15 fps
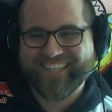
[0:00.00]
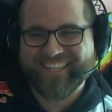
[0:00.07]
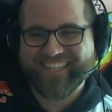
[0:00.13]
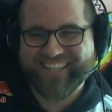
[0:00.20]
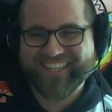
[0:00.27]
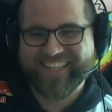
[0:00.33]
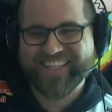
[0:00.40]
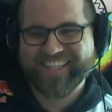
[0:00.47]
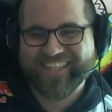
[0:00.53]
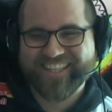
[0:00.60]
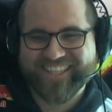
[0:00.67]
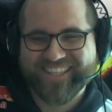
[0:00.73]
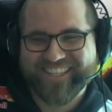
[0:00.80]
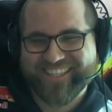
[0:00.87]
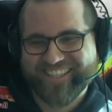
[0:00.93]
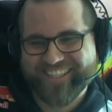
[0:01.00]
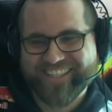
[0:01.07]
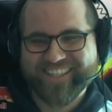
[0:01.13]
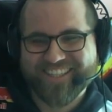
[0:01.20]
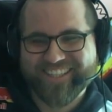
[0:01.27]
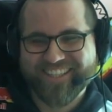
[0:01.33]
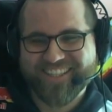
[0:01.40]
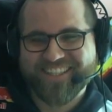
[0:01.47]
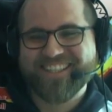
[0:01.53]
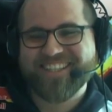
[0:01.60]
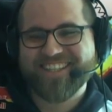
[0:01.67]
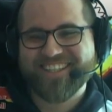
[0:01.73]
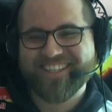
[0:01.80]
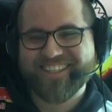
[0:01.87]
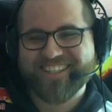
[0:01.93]

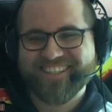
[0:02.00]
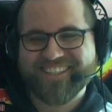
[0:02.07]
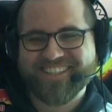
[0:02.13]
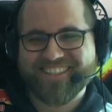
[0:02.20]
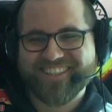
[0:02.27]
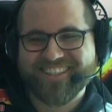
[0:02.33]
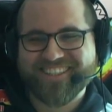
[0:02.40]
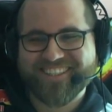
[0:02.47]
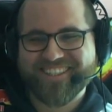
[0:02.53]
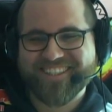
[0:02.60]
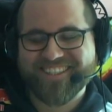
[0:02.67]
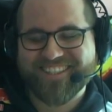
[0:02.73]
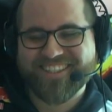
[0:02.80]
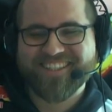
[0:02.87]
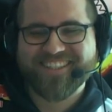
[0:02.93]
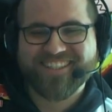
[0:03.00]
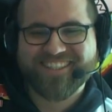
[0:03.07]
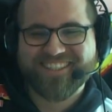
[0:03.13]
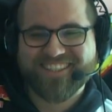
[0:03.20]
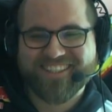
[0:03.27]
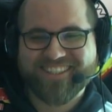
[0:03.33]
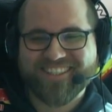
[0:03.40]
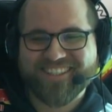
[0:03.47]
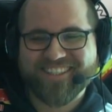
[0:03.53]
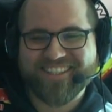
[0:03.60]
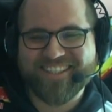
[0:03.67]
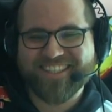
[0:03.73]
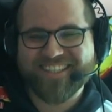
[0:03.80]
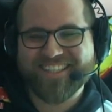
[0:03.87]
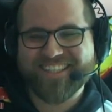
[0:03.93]

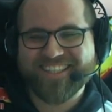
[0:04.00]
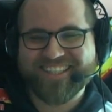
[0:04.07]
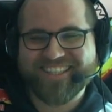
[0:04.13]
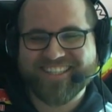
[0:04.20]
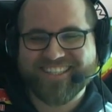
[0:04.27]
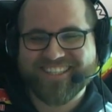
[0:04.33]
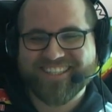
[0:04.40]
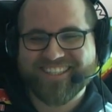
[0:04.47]
[no speech]